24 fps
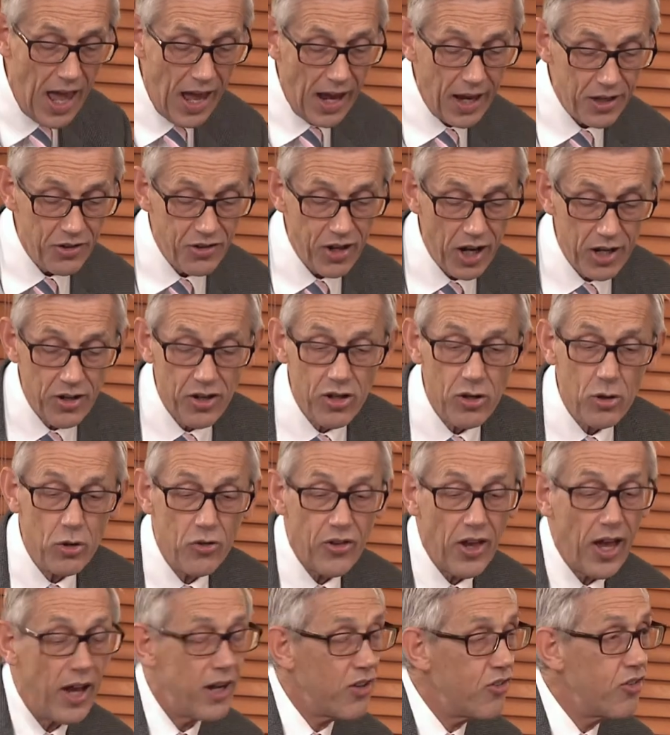And Ted Hughes
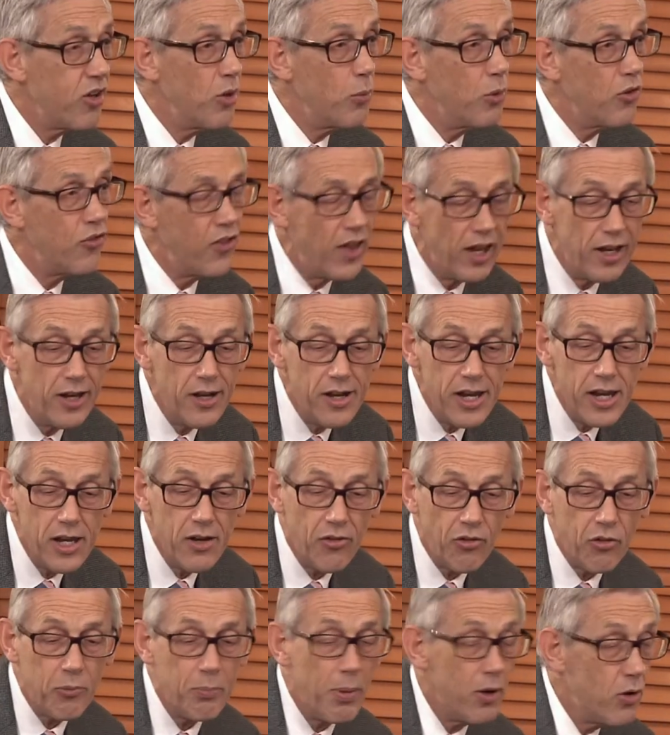actually was their
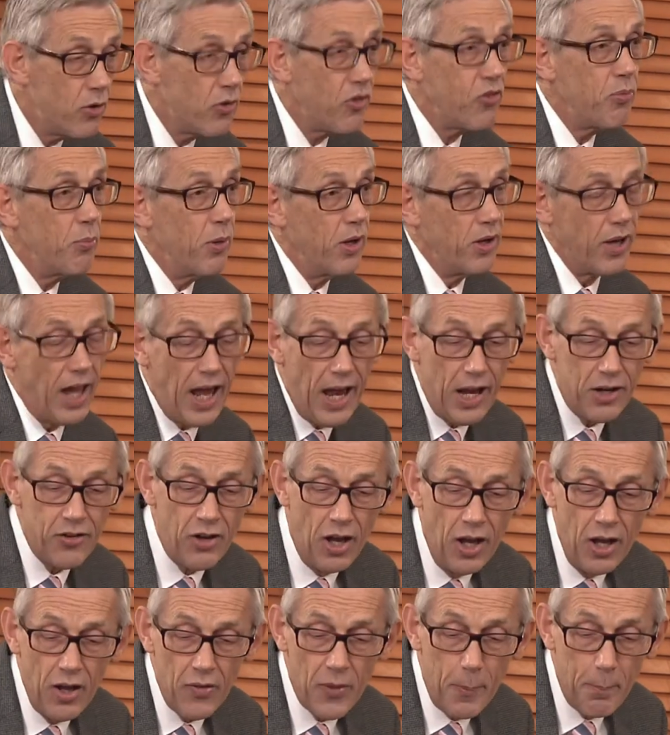lead spokesman at
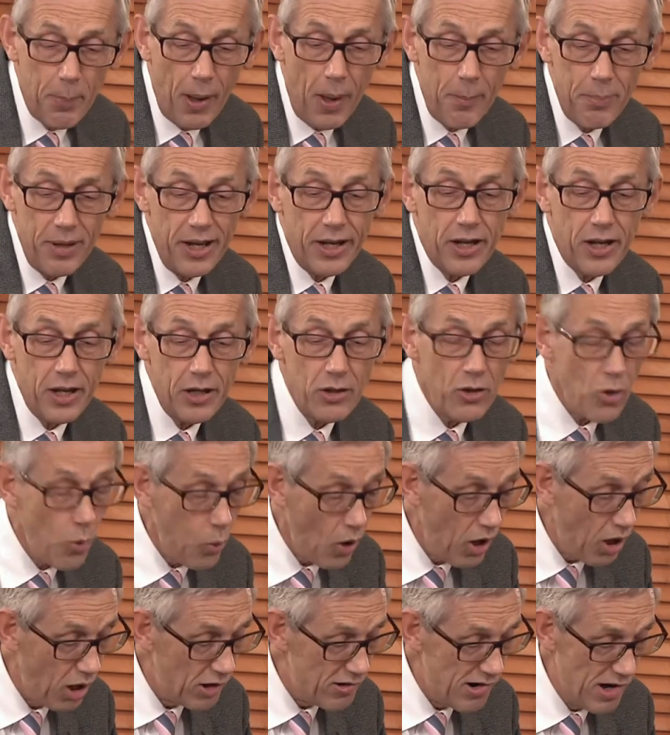the public
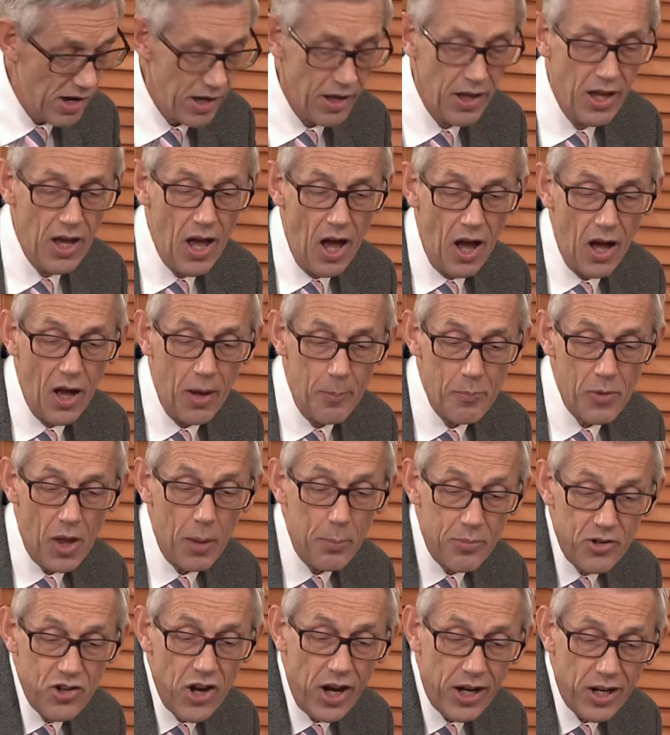inquiry um,
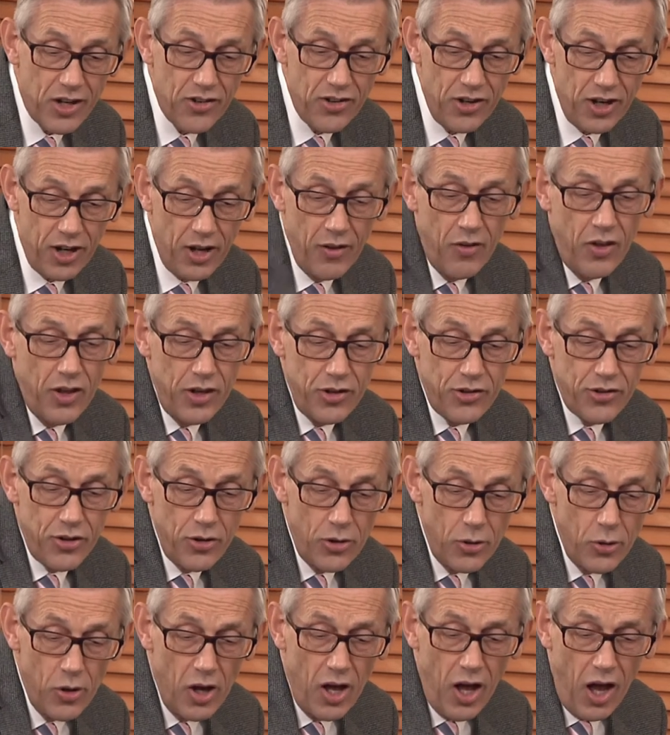objecting
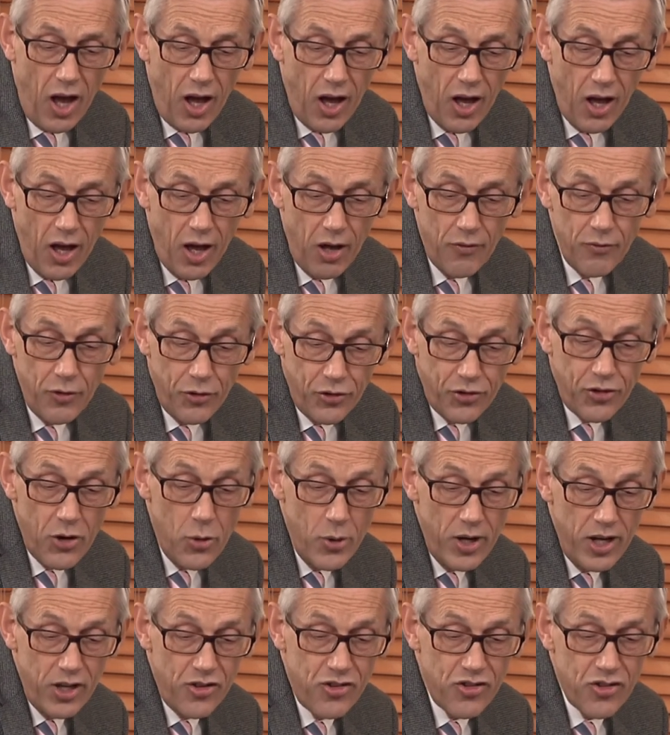to uh, the
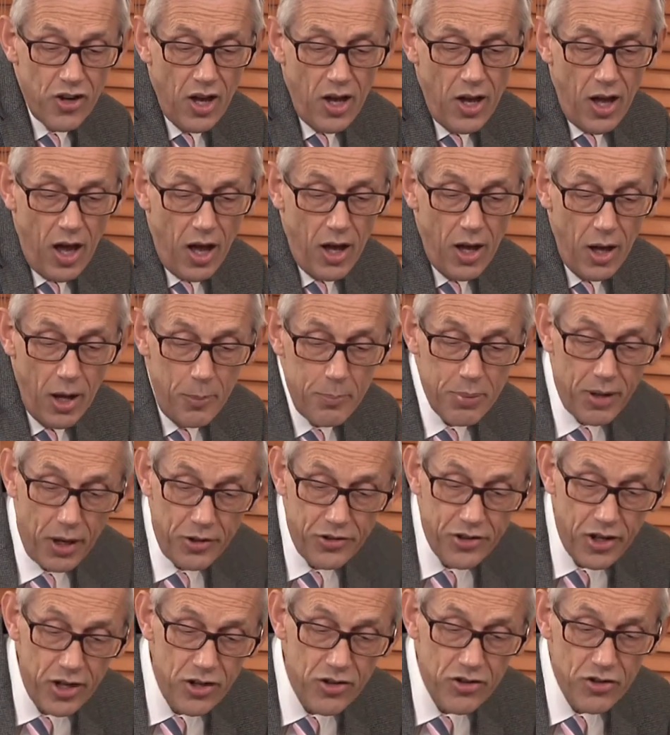sewage uh,
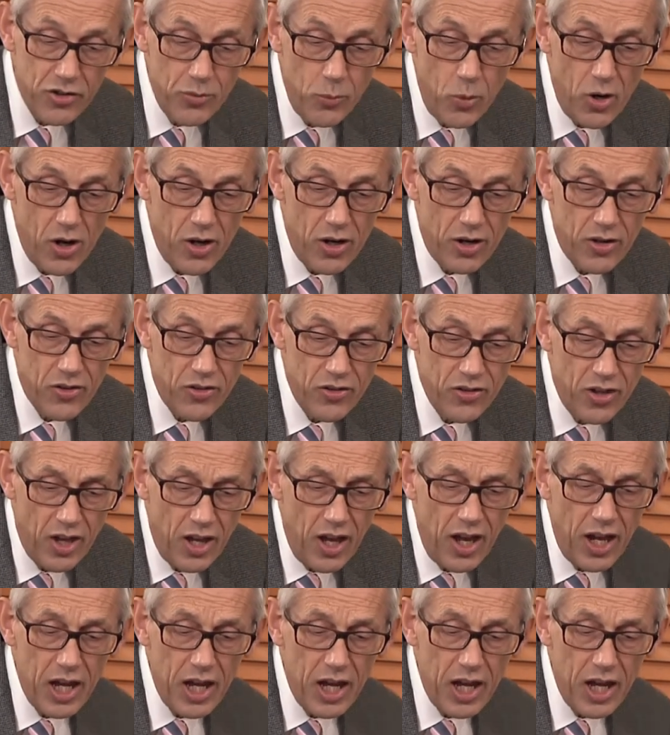plantation works.